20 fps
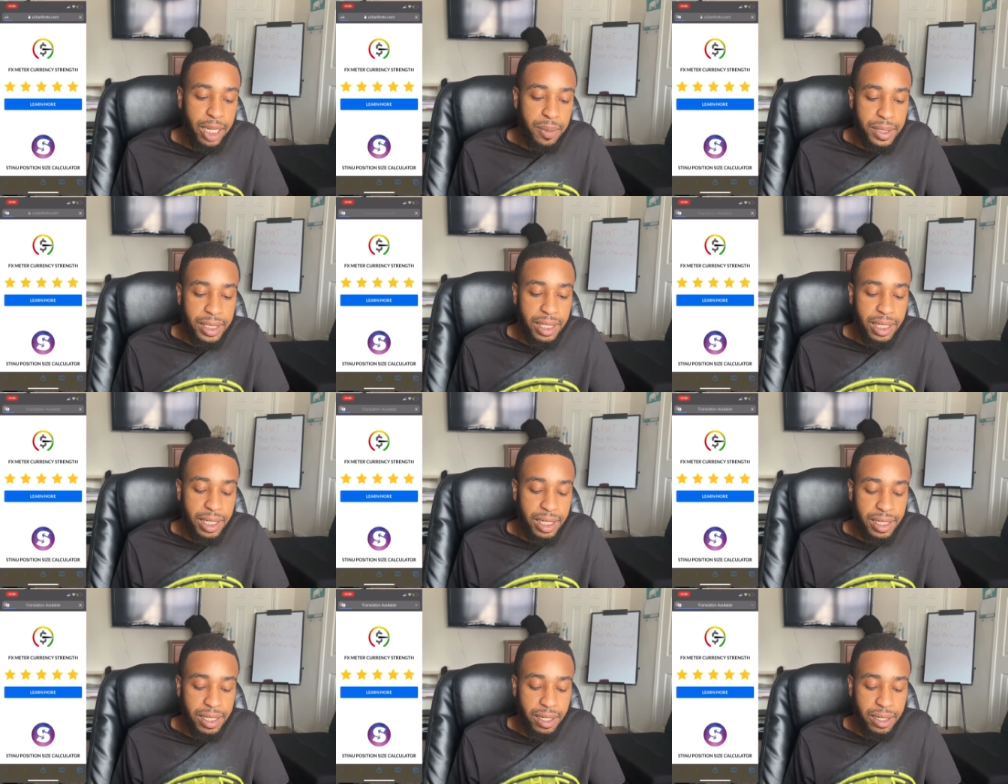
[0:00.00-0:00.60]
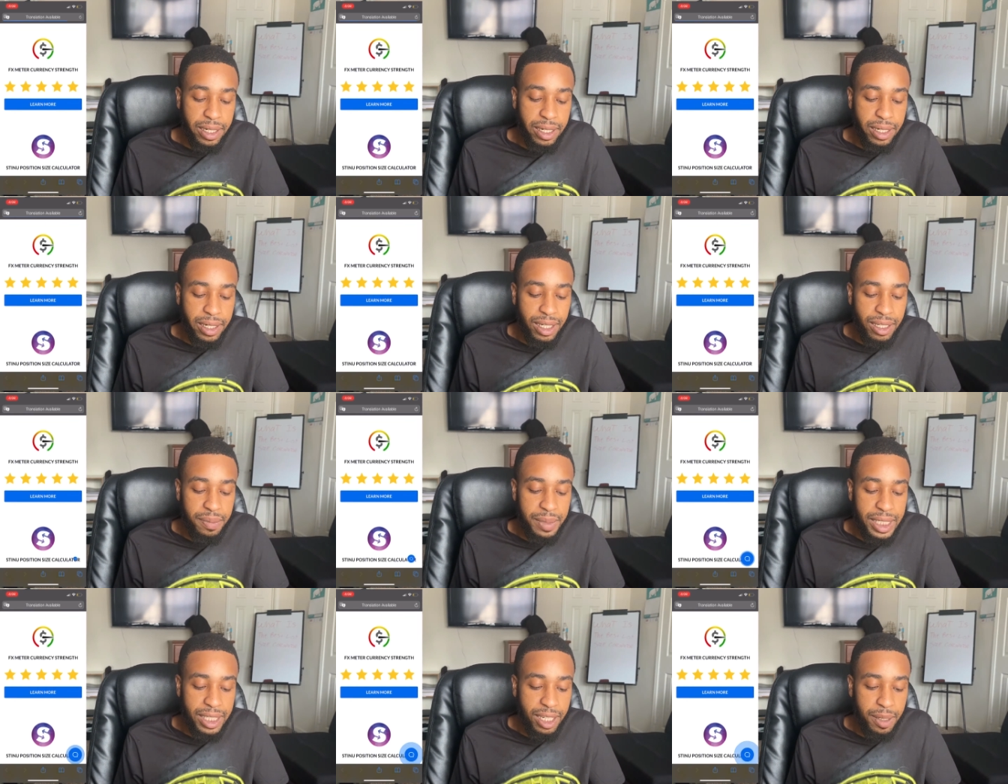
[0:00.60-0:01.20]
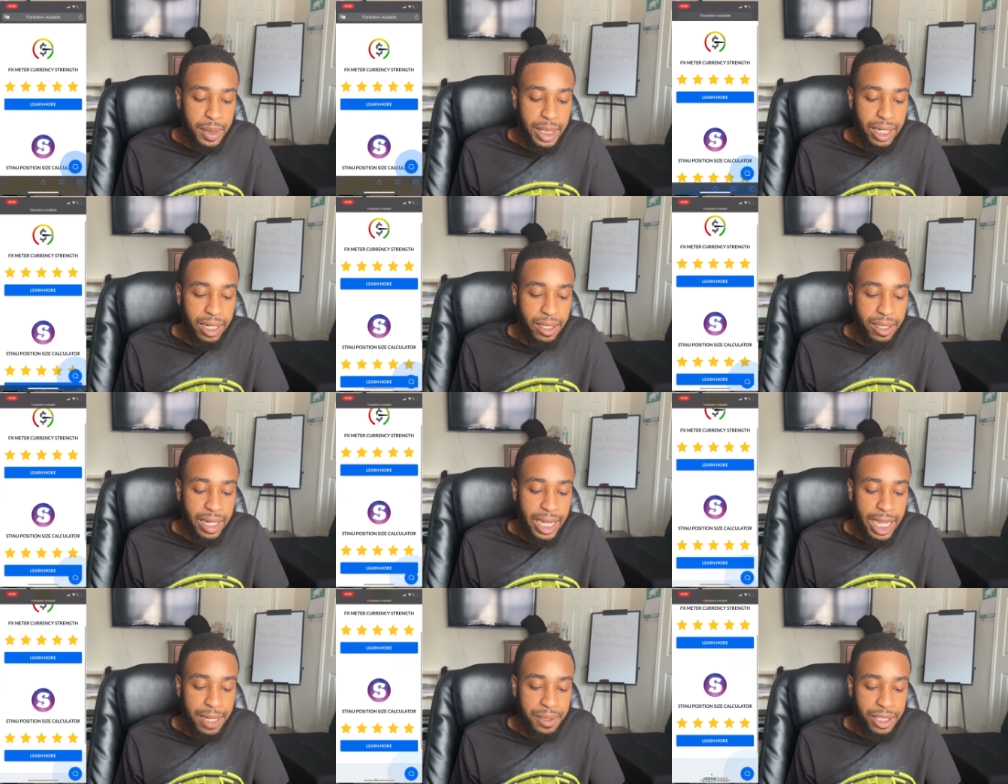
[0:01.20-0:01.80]
me to this. So here are going to be some of the other
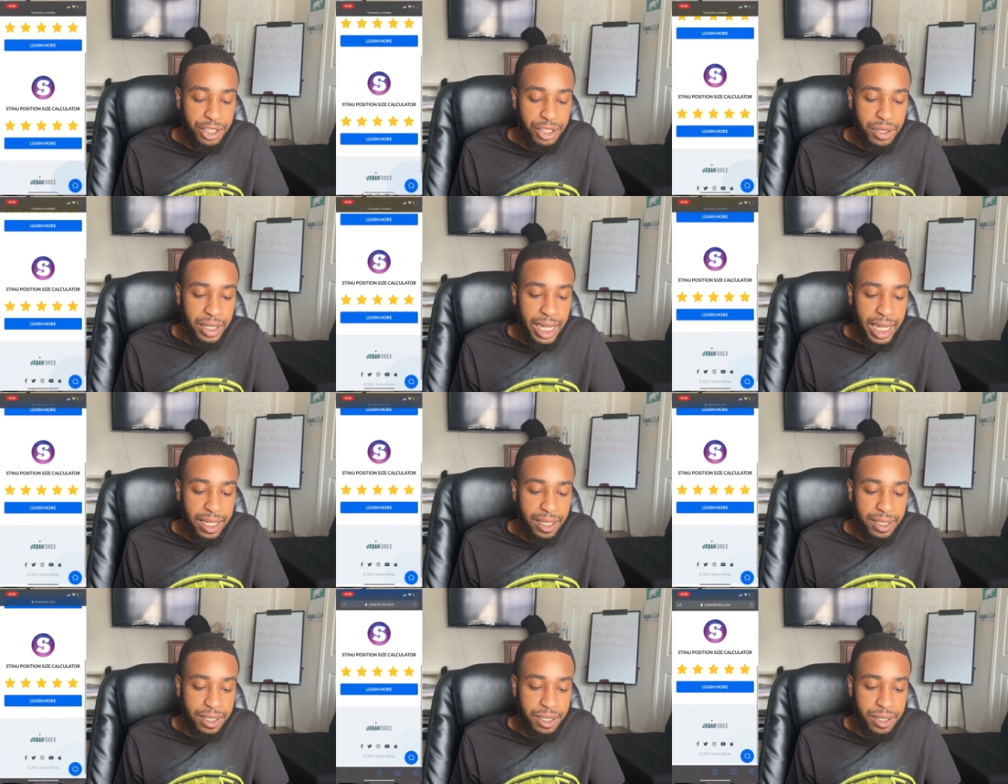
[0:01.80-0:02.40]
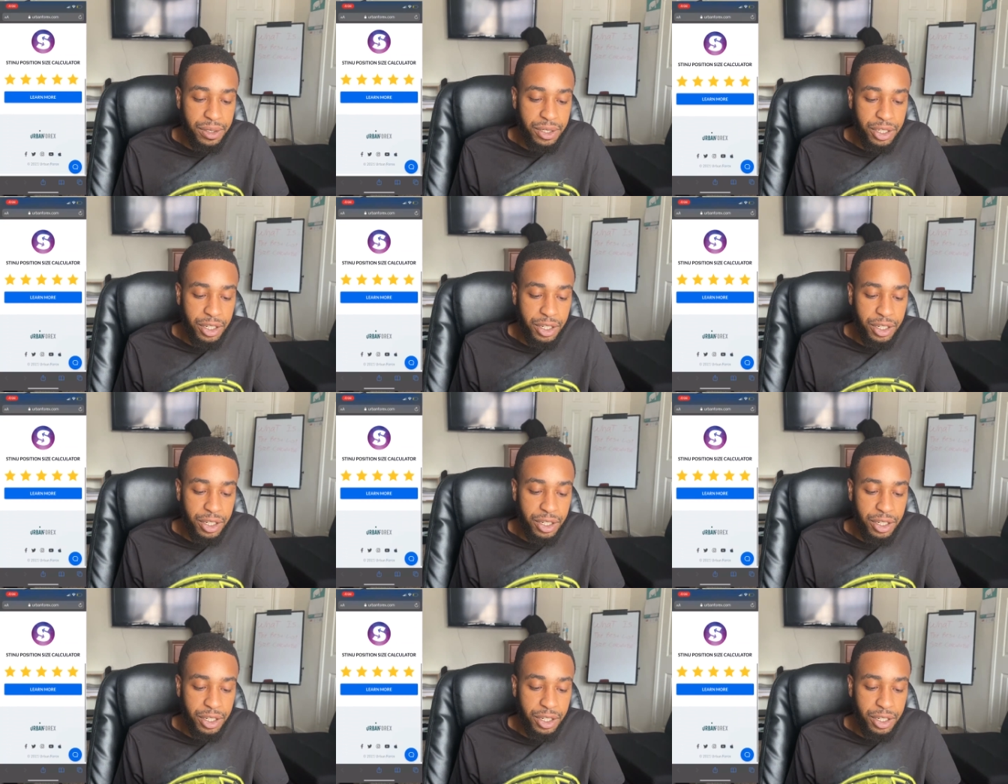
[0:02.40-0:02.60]
apps that you guys can use.